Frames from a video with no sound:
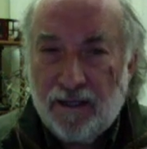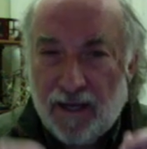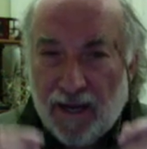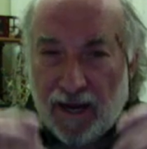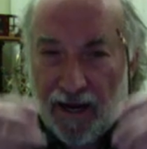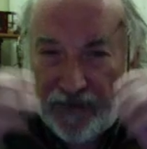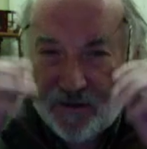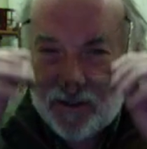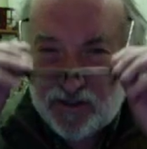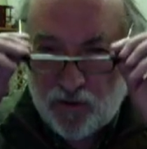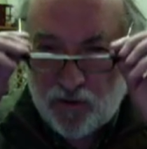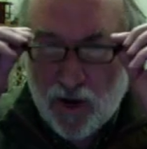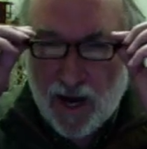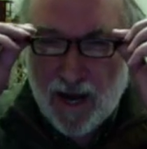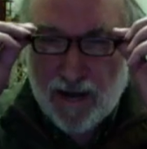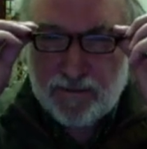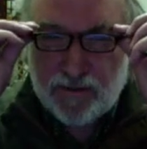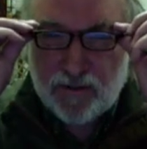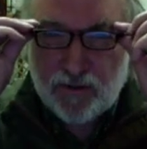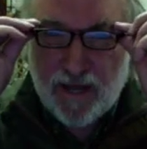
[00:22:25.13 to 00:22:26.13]
And the
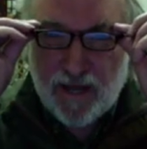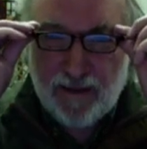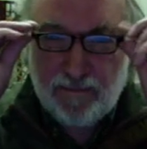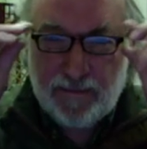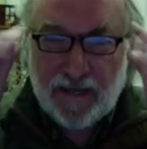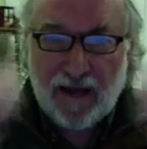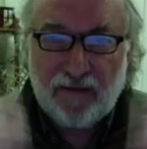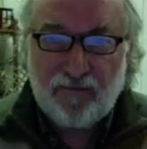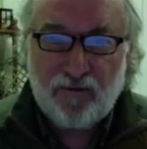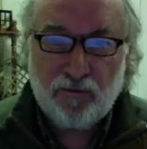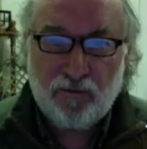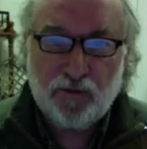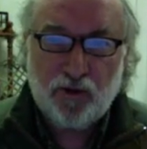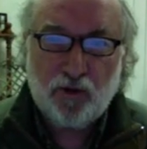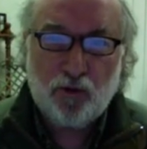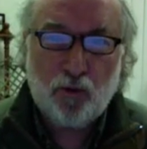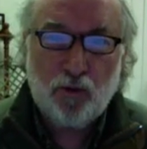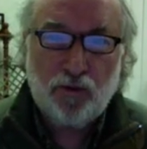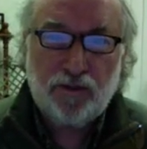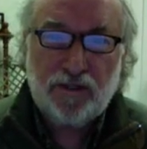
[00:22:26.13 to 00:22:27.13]
scribes who came down from
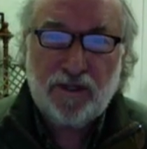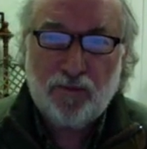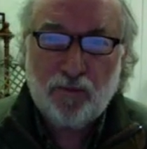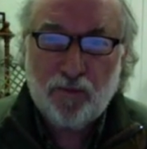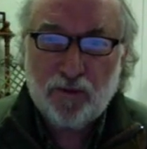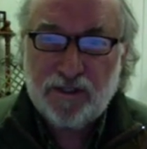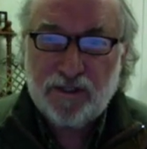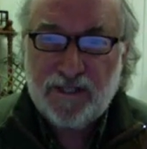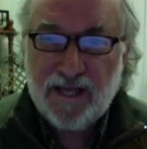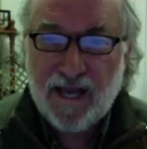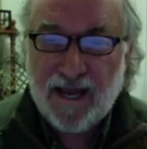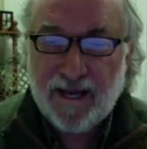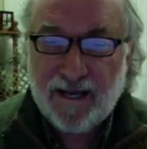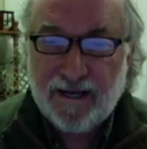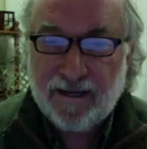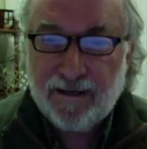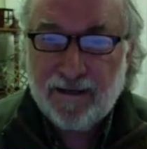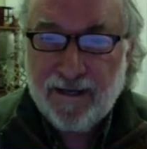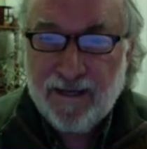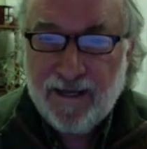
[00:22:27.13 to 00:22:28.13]
Jerusalem were
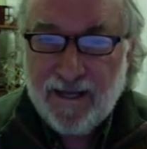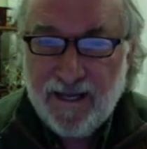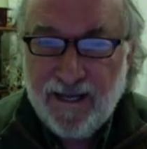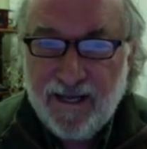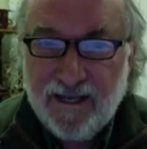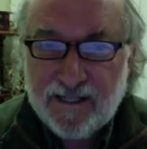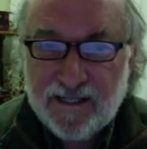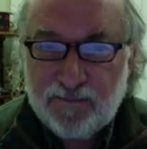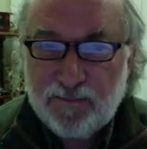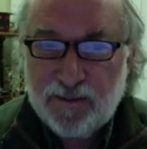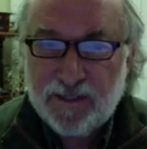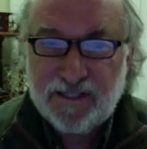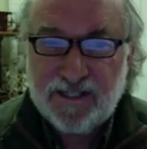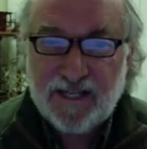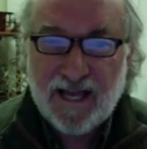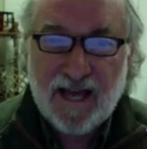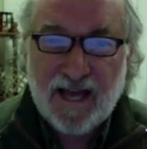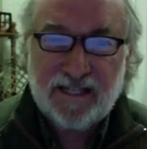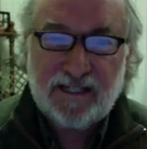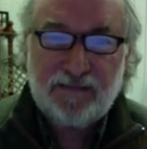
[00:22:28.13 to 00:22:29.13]
saying, "He is
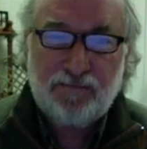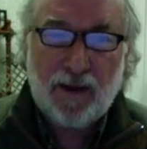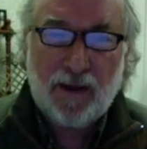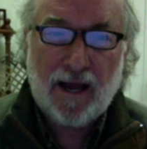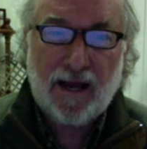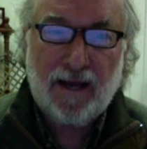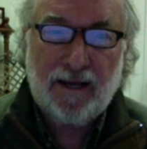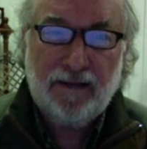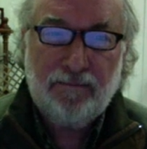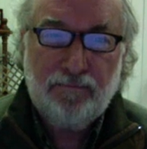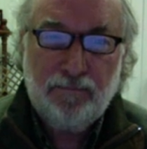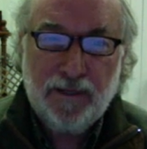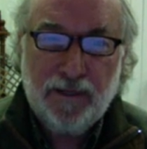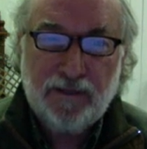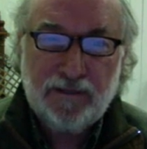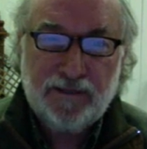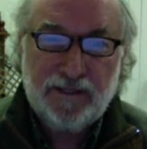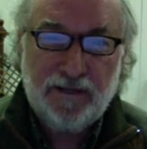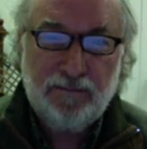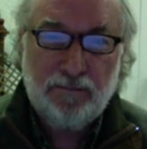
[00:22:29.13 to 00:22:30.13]
possessed by
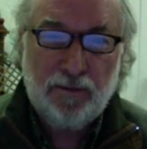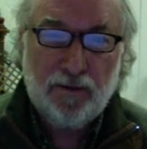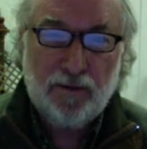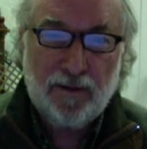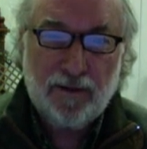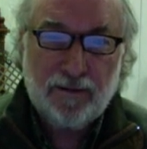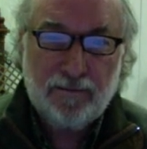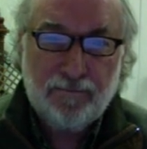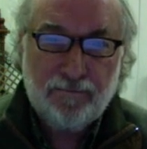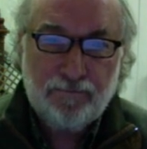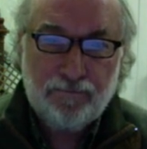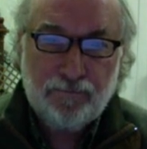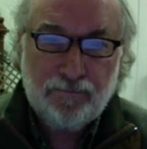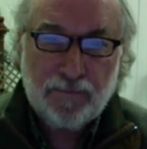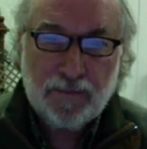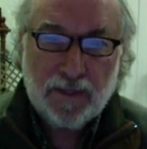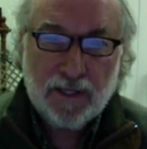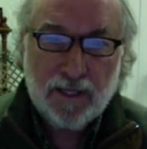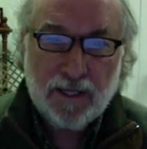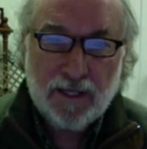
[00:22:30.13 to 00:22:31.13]
Beelzebul,
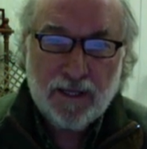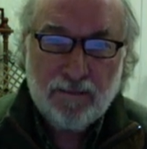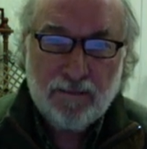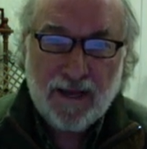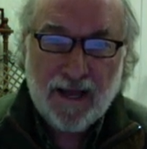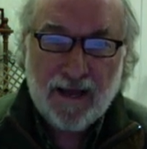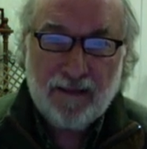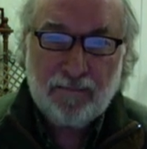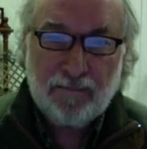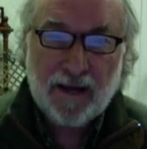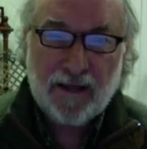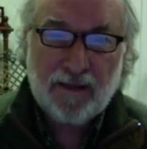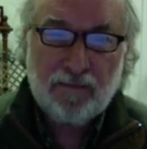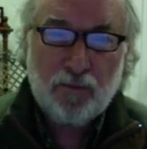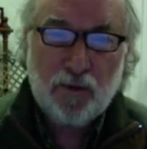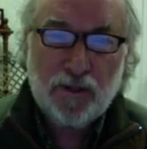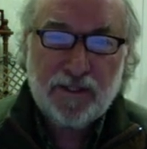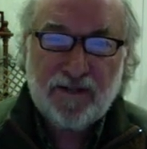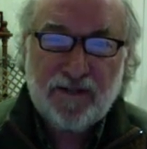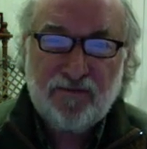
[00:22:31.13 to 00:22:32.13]
and by the
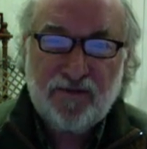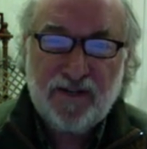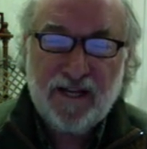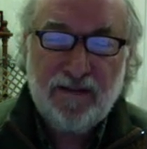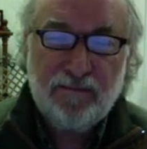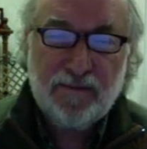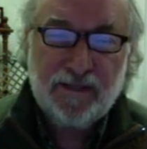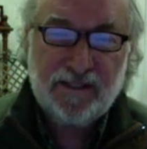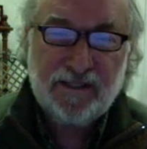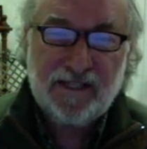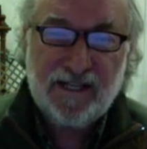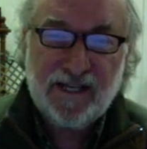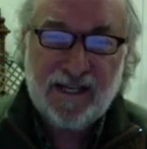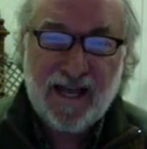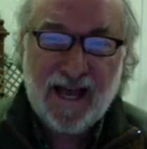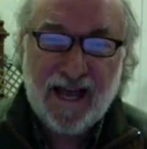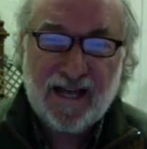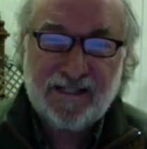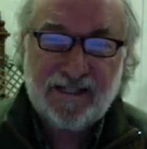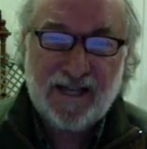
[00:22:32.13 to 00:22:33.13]
prince of demons he
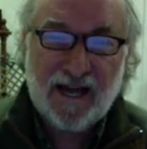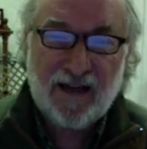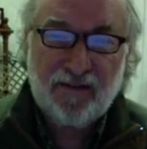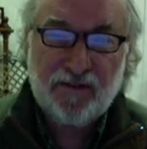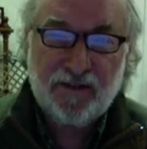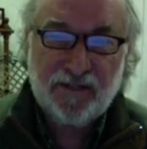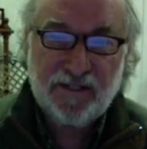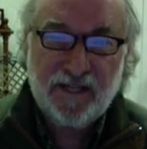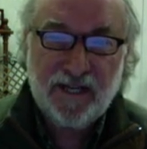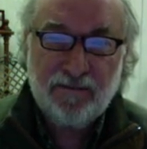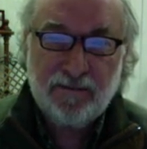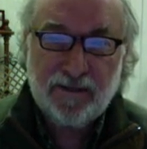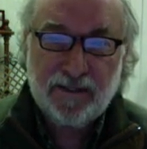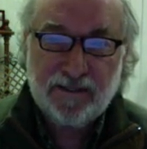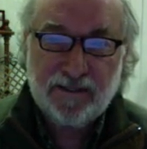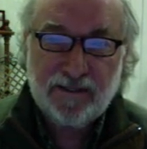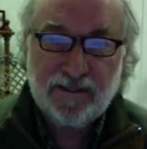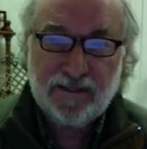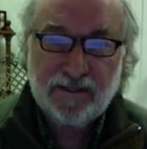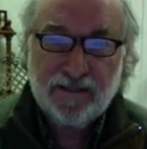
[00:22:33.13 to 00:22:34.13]
casts out the
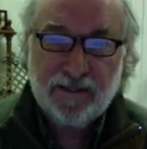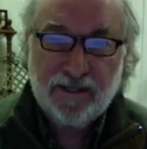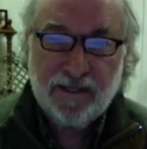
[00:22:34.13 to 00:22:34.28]
demons."